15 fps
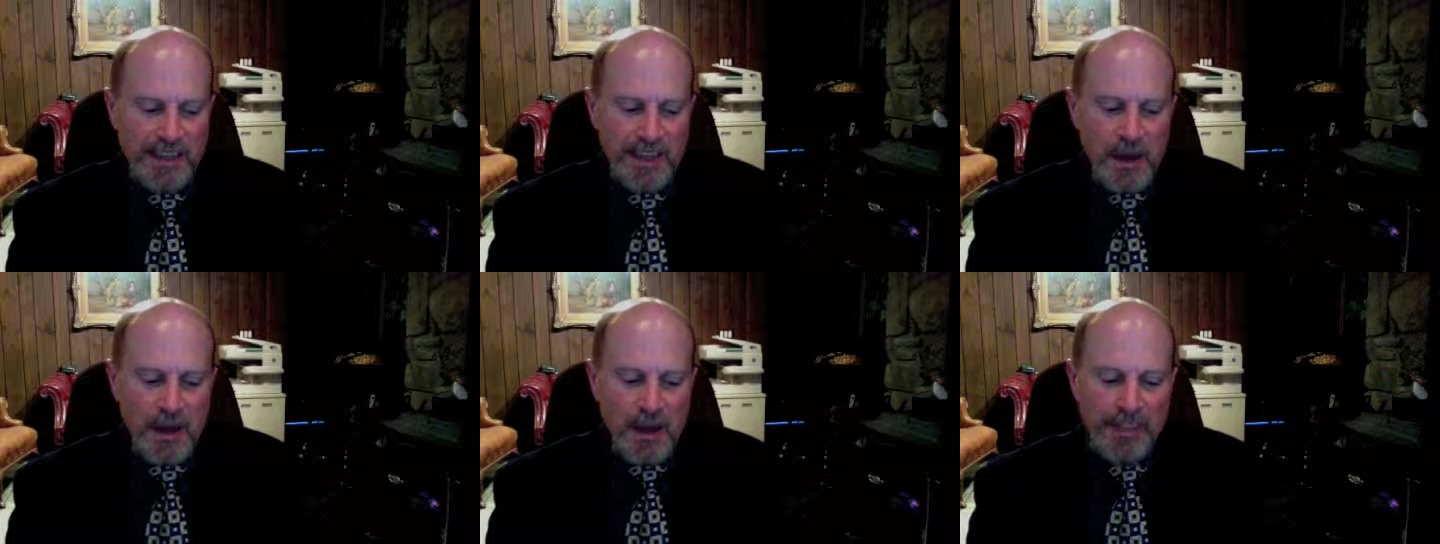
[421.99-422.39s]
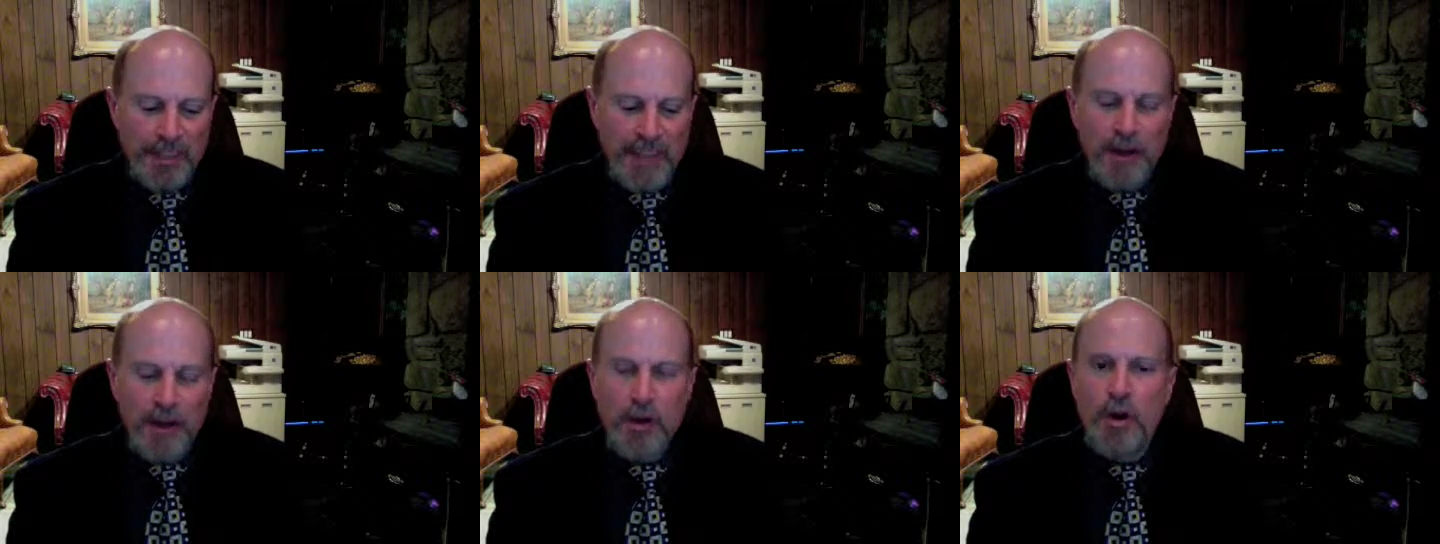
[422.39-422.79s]

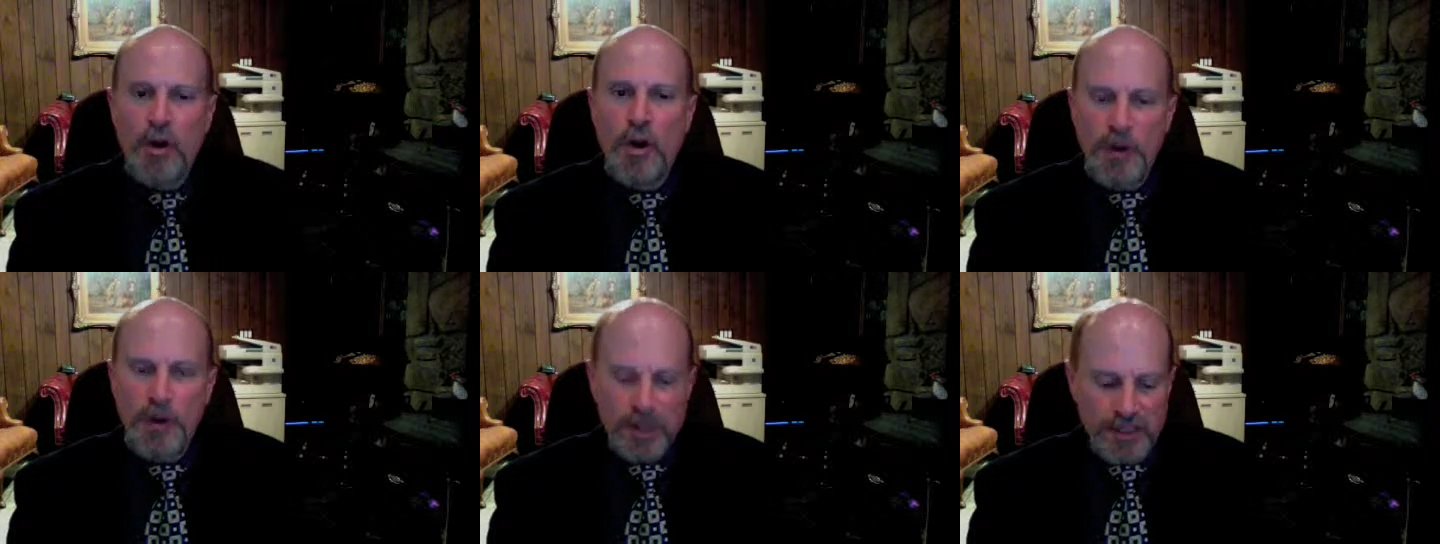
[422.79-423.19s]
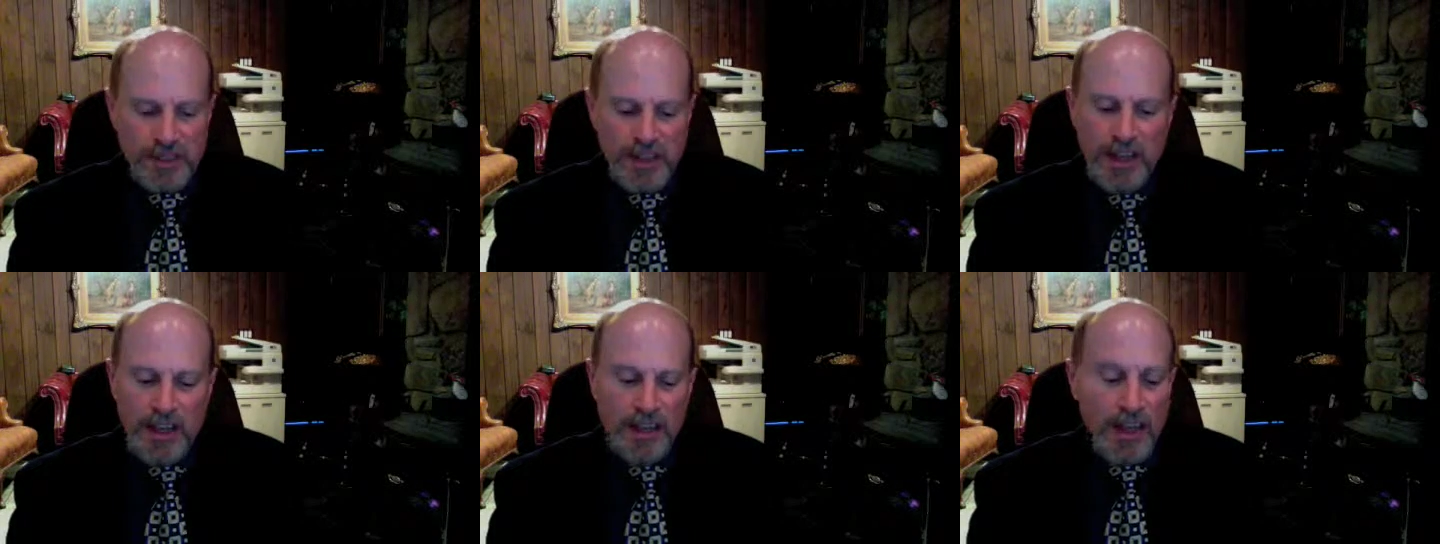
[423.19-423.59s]
That
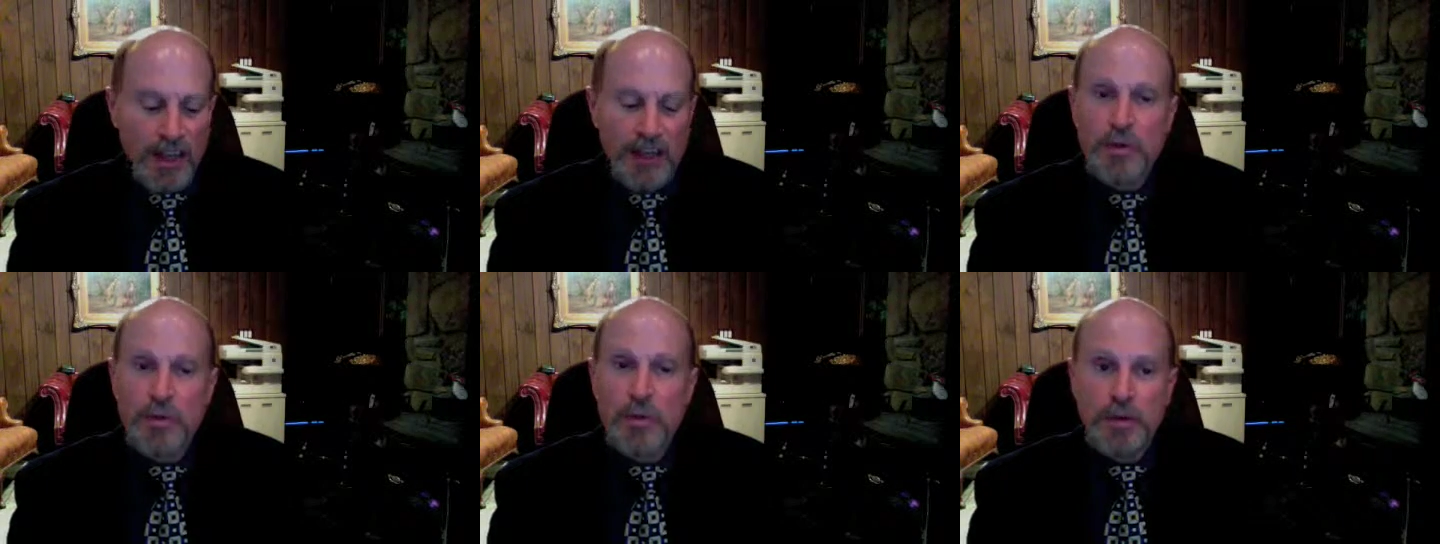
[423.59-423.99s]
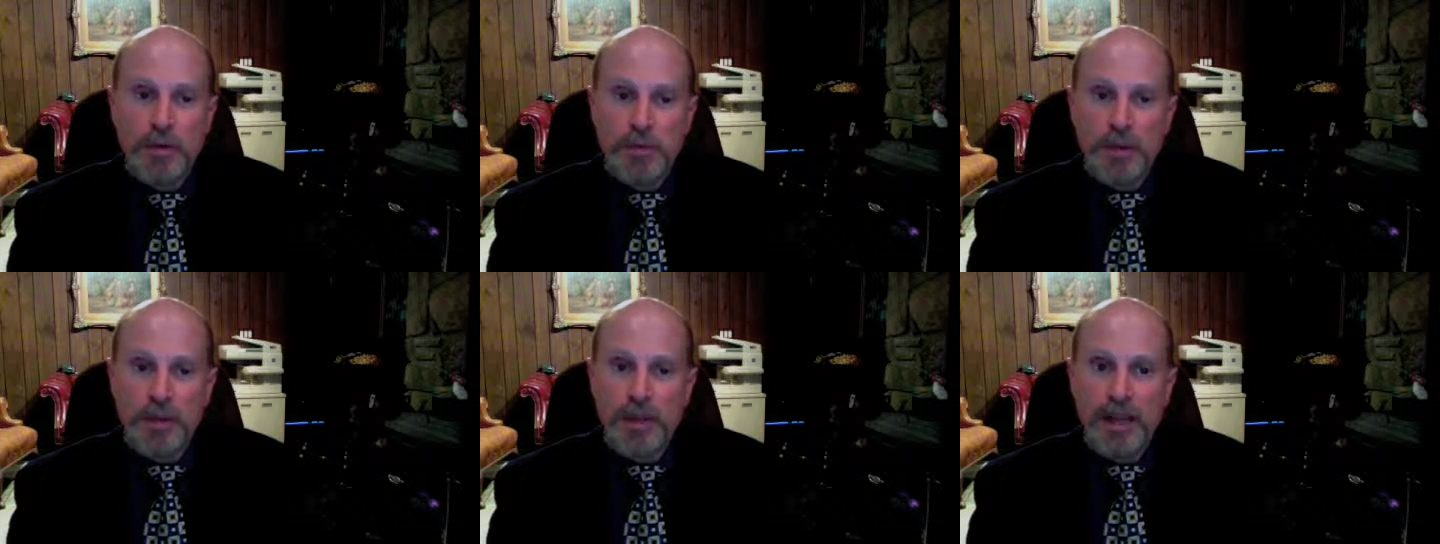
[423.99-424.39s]
hurts like you
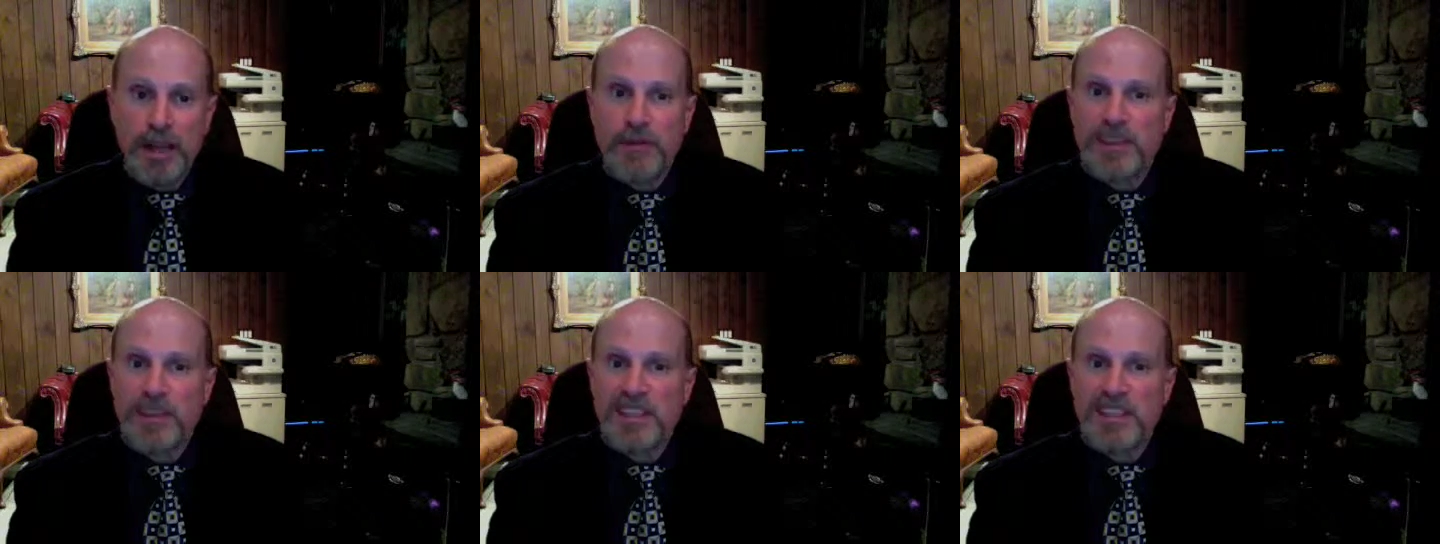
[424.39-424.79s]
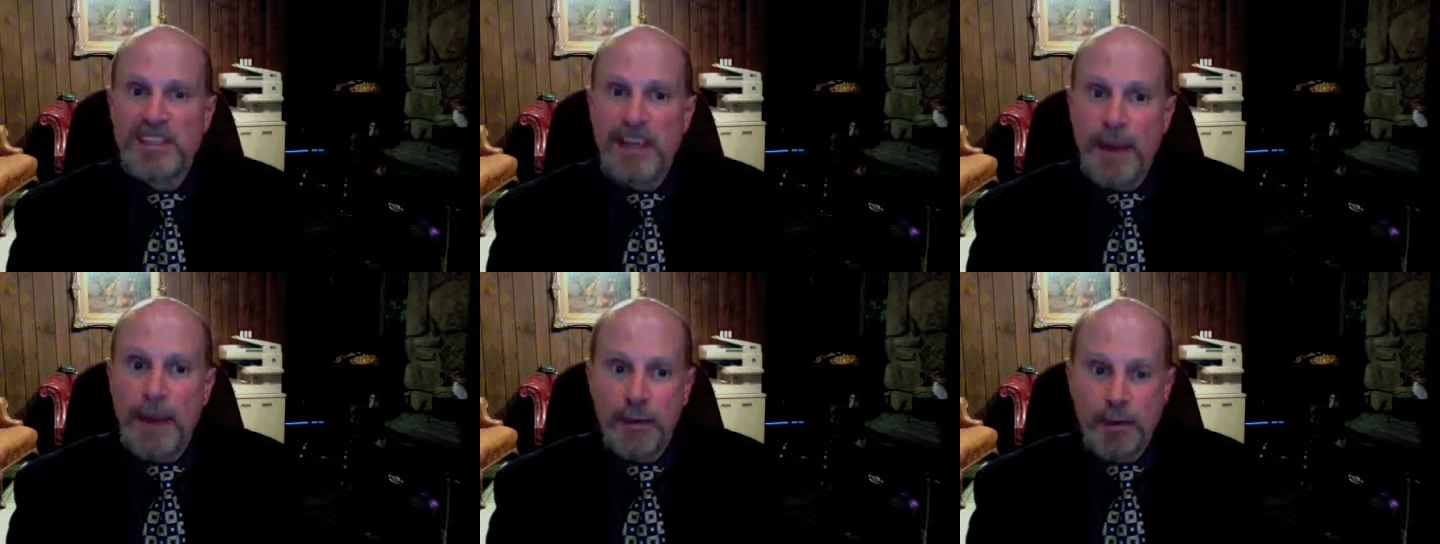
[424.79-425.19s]
wouldn't believe if you
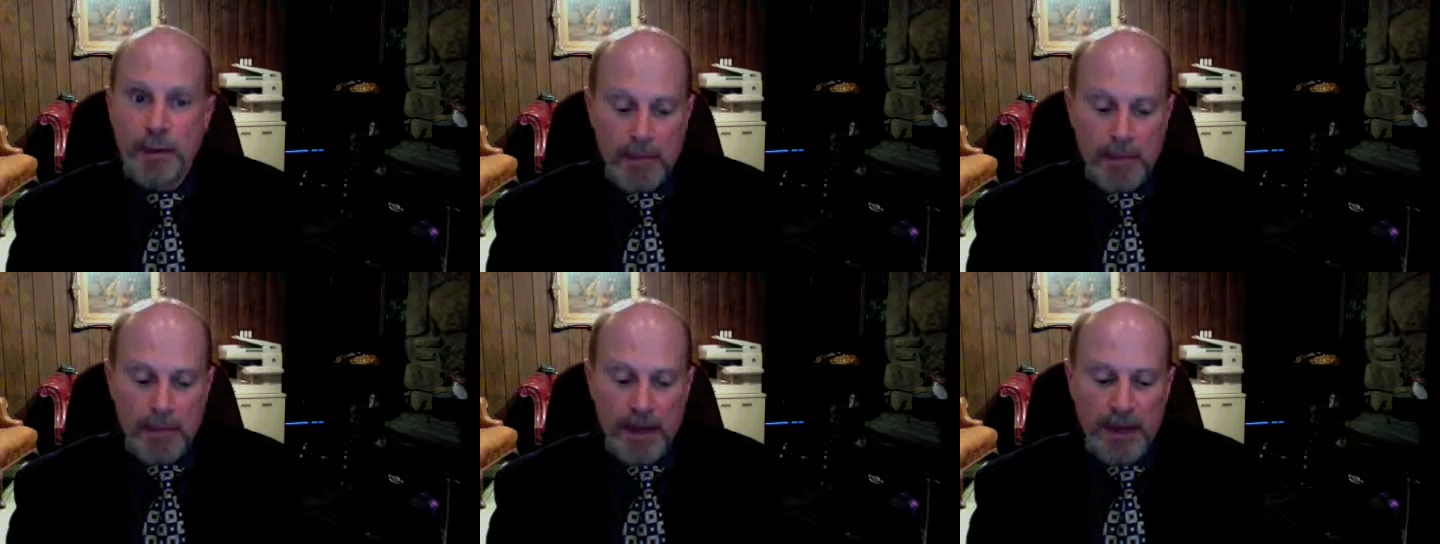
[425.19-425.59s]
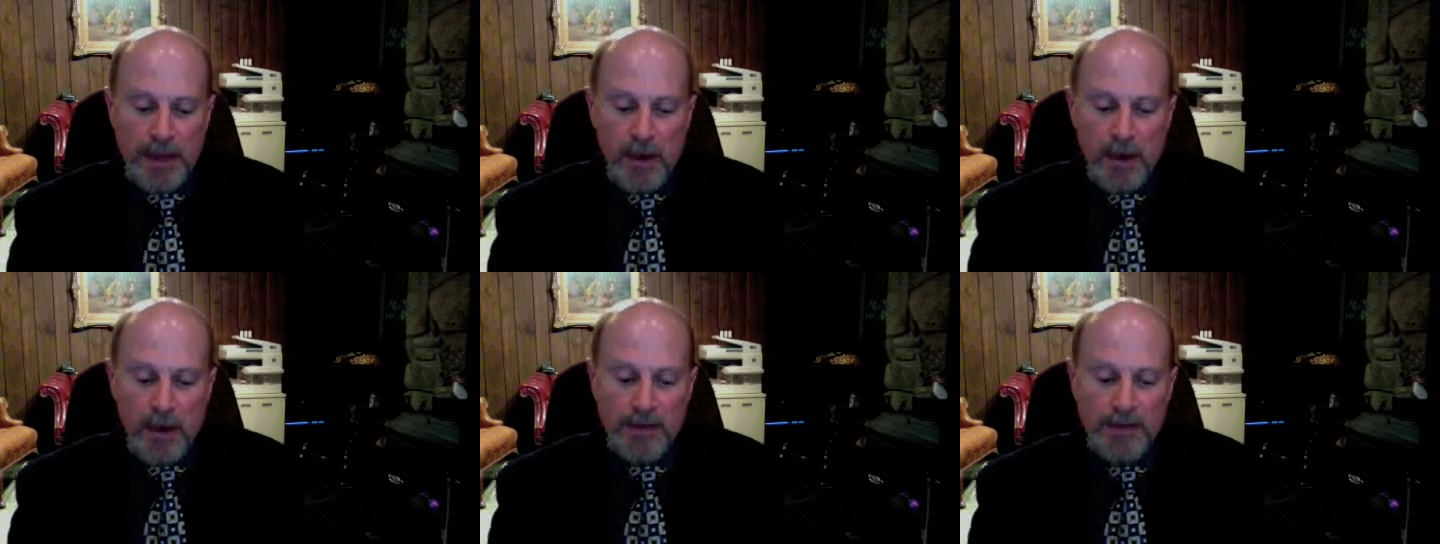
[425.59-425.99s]
snap the rubber band
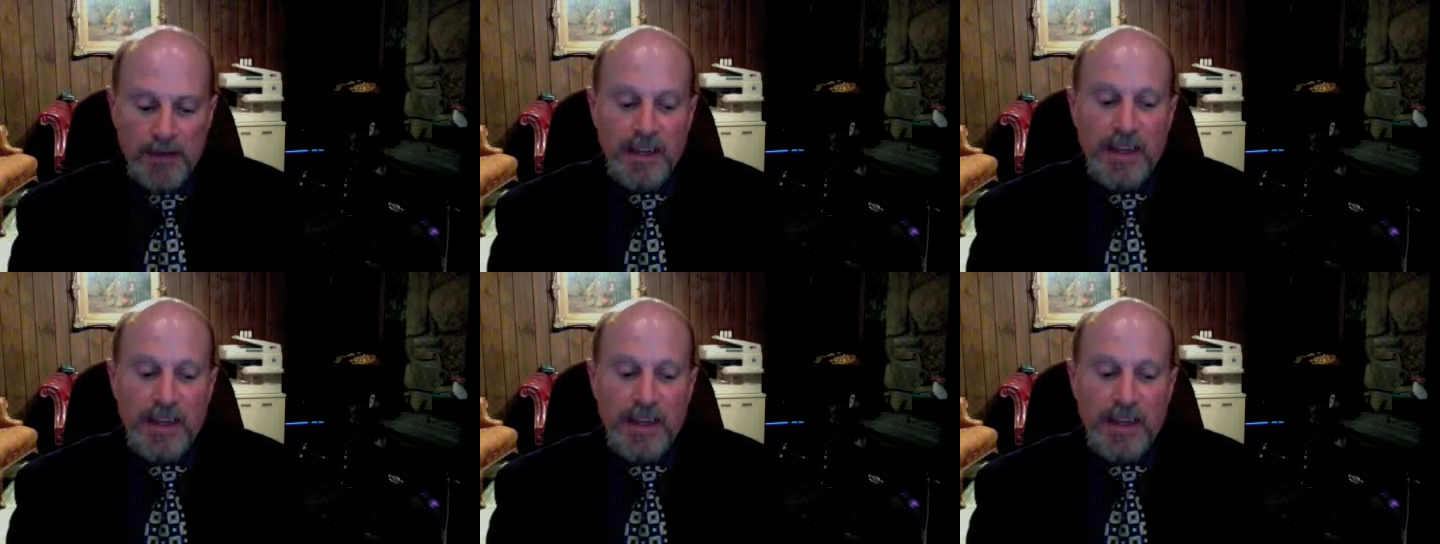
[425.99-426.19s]
hard.